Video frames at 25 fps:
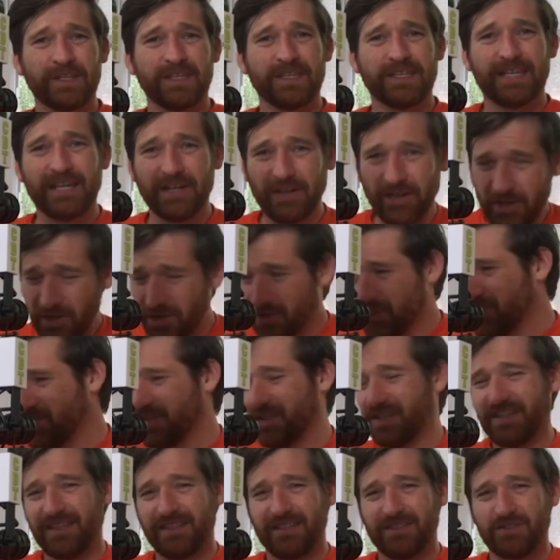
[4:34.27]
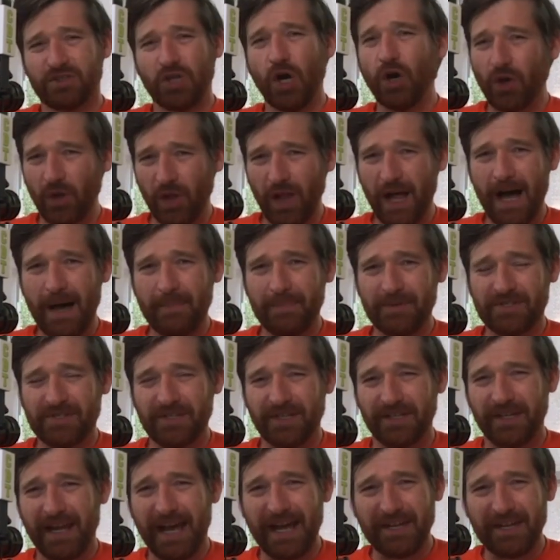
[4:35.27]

Kyrgios, total opposite.